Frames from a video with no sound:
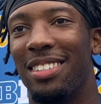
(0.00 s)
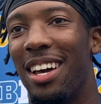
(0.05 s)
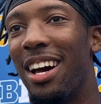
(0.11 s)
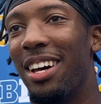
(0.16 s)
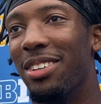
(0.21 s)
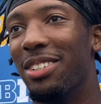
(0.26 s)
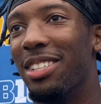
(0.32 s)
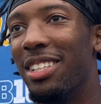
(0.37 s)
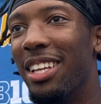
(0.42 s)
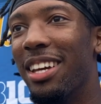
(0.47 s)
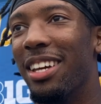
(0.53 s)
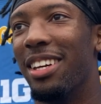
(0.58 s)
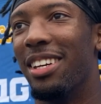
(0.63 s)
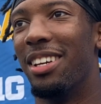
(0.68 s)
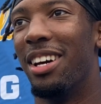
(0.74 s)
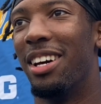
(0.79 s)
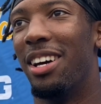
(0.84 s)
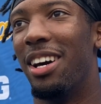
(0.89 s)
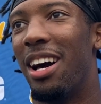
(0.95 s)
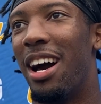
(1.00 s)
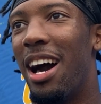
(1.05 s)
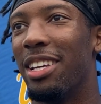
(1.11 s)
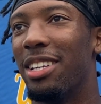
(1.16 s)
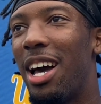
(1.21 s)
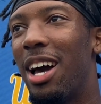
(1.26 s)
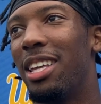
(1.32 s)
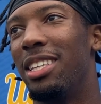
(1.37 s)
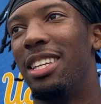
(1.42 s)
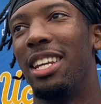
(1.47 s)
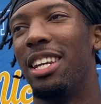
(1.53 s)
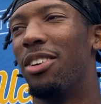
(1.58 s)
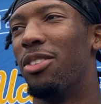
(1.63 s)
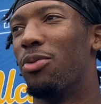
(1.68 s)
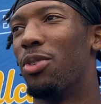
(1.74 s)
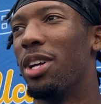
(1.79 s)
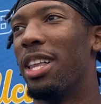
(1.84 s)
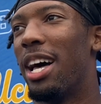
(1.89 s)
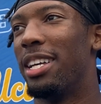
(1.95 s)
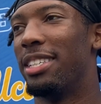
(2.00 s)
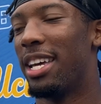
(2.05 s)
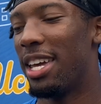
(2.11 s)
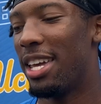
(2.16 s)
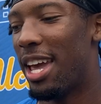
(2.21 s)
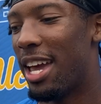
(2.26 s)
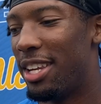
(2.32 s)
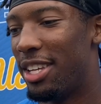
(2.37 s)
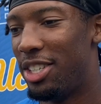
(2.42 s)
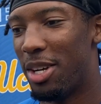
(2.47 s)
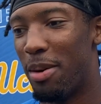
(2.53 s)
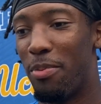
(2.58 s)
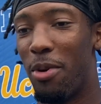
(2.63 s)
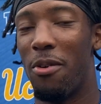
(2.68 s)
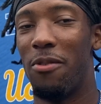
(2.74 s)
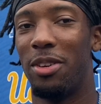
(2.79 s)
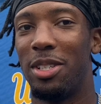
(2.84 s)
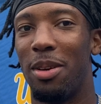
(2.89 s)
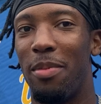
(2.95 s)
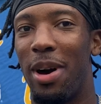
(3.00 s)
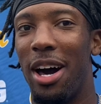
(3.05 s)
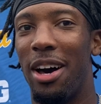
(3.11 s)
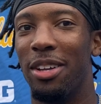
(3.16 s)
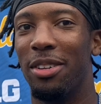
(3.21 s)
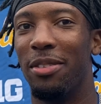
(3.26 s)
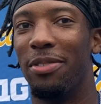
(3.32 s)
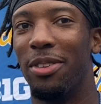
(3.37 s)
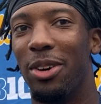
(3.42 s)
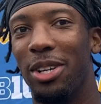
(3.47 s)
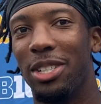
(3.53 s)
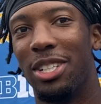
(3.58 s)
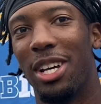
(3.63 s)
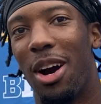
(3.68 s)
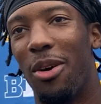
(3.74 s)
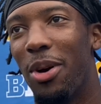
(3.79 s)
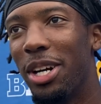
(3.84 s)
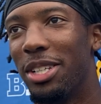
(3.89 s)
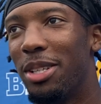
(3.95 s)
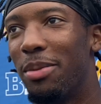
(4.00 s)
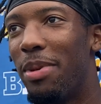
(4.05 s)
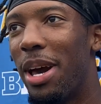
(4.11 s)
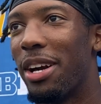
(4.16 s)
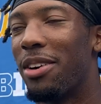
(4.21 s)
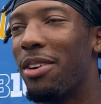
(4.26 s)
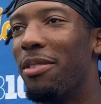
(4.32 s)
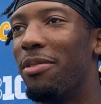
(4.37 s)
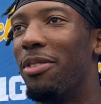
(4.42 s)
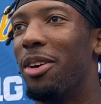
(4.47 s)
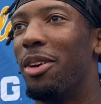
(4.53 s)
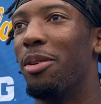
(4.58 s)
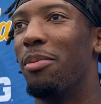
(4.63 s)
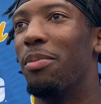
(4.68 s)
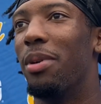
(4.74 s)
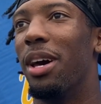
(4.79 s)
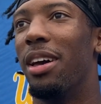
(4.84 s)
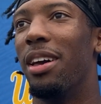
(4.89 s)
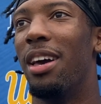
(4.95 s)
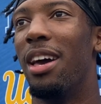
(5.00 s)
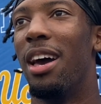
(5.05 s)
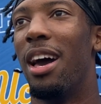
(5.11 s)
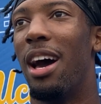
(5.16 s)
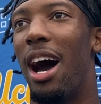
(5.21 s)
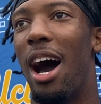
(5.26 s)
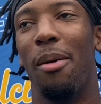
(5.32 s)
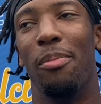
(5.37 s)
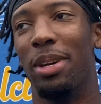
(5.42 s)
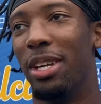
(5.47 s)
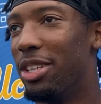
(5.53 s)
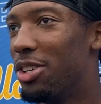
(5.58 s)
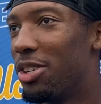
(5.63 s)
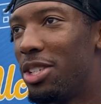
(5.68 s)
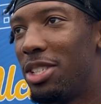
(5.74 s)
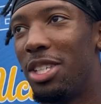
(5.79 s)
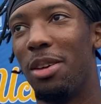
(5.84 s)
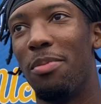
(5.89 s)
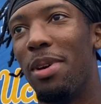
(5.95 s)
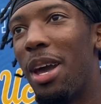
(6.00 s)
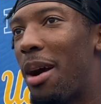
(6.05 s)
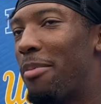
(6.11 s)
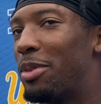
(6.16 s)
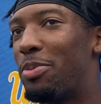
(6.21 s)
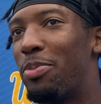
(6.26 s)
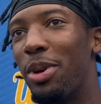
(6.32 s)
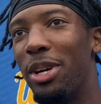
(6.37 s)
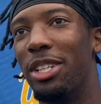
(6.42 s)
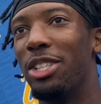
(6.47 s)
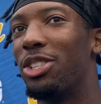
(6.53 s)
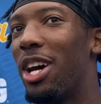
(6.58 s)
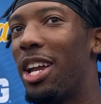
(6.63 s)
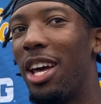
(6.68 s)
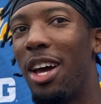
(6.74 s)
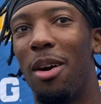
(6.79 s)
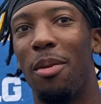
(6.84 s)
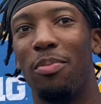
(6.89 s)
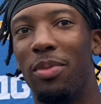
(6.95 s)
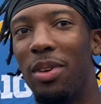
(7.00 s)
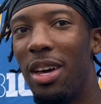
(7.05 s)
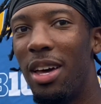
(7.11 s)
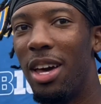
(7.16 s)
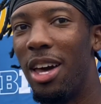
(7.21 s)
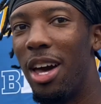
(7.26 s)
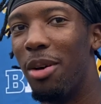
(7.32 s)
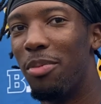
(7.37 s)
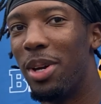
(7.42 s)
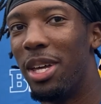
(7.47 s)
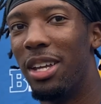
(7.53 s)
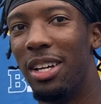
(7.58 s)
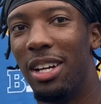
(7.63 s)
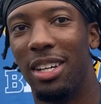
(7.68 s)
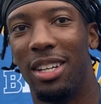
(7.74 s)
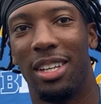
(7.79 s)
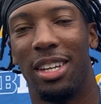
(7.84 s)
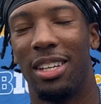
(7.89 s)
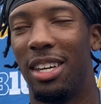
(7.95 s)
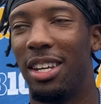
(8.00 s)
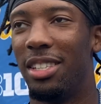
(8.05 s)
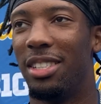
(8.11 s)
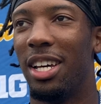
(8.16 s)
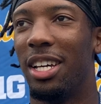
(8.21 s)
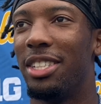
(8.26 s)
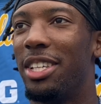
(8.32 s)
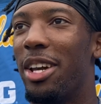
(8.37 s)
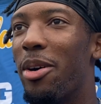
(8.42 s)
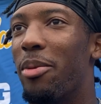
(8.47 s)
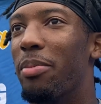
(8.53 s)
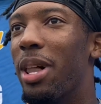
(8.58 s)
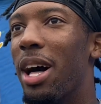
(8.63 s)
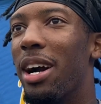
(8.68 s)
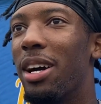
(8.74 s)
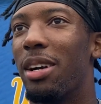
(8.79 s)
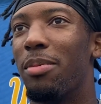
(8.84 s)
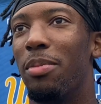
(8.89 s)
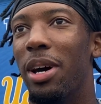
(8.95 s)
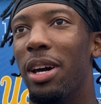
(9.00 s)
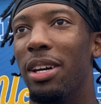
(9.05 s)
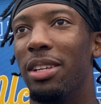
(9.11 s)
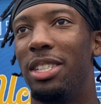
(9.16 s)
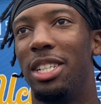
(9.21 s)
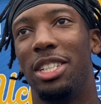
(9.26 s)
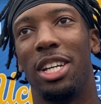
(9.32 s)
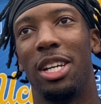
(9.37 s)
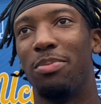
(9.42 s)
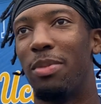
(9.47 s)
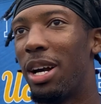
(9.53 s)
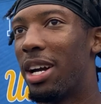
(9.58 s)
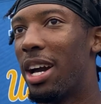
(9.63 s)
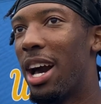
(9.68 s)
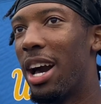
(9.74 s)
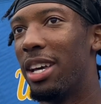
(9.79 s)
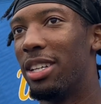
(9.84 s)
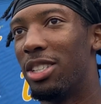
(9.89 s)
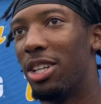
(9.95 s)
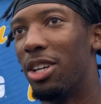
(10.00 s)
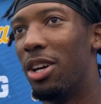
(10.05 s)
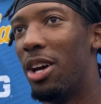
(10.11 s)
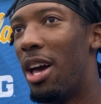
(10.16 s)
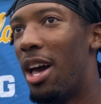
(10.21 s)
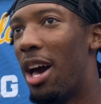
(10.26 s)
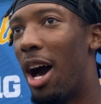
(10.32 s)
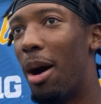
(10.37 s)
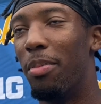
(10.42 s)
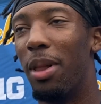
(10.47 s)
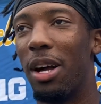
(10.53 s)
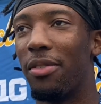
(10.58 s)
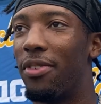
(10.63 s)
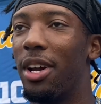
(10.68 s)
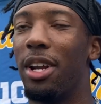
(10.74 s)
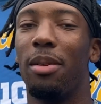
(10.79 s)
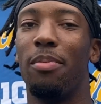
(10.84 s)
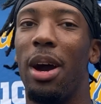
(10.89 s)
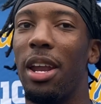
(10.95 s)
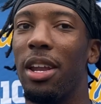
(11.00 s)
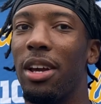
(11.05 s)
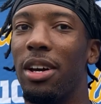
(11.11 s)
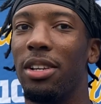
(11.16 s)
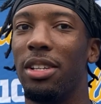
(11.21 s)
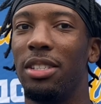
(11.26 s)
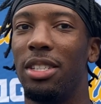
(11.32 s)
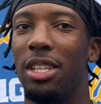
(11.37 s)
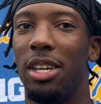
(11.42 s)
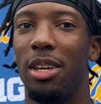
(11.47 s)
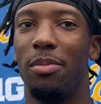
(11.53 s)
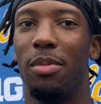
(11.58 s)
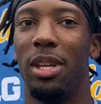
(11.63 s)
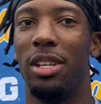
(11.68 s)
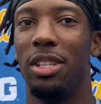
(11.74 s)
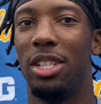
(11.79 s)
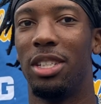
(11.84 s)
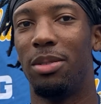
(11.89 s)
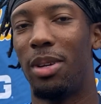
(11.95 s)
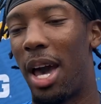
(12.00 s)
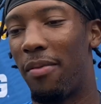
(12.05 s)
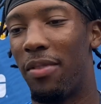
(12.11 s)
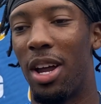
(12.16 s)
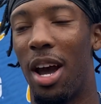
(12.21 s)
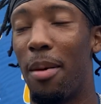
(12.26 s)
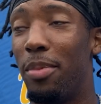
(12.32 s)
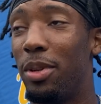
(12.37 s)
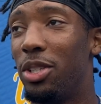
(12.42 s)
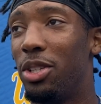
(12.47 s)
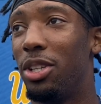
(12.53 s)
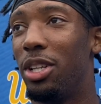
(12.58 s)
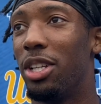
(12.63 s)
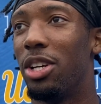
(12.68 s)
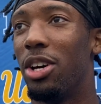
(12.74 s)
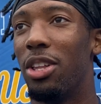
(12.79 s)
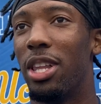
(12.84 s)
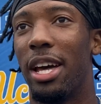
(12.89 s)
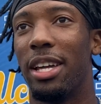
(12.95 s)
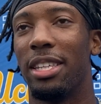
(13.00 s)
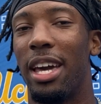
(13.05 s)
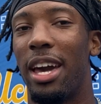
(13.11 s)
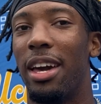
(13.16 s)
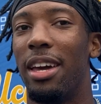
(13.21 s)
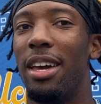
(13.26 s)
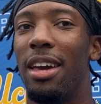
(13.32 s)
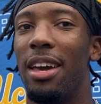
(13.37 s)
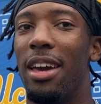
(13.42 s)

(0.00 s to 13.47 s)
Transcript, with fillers: Nah, it was lit. Uh, I, I, didn't realize that he had to jump over somebody on the floor until I watched it back on film. But I mean, you can see me, I'm sprinting, trying to help help get a get a touchdown block. But TJ's my guy, so I block for anybody on this team, and just having an opportunity to go like that